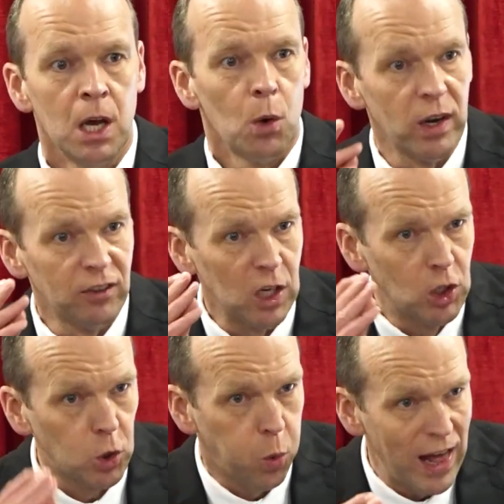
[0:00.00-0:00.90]
one of the
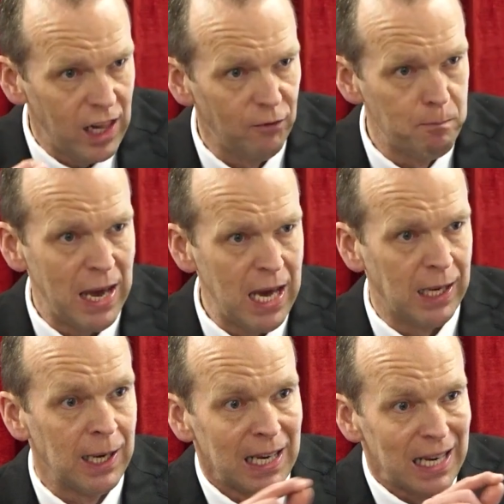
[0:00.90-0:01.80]
12
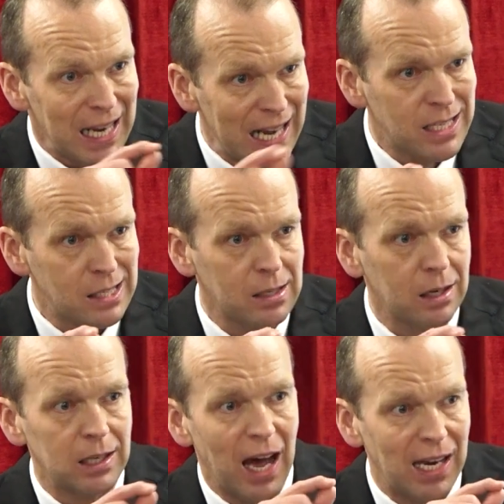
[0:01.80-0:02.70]
men
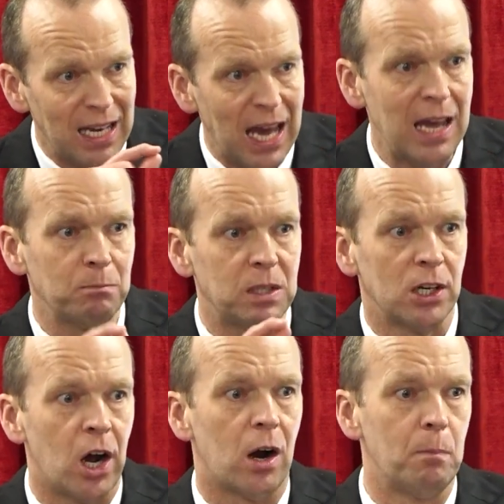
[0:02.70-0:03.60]
listed and named
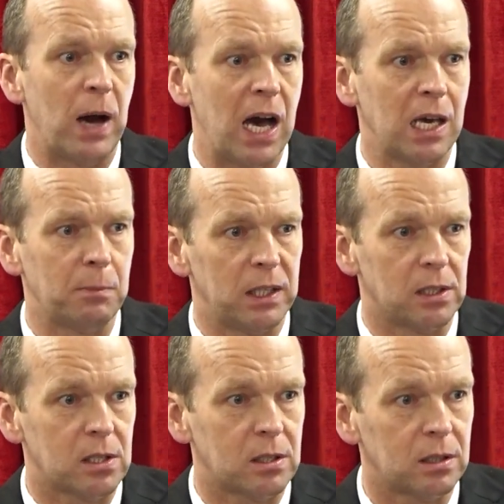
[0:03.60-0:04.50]
in our
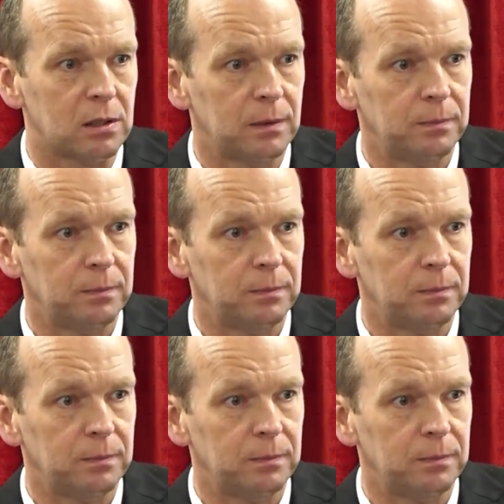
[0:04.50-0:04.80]
Bibles.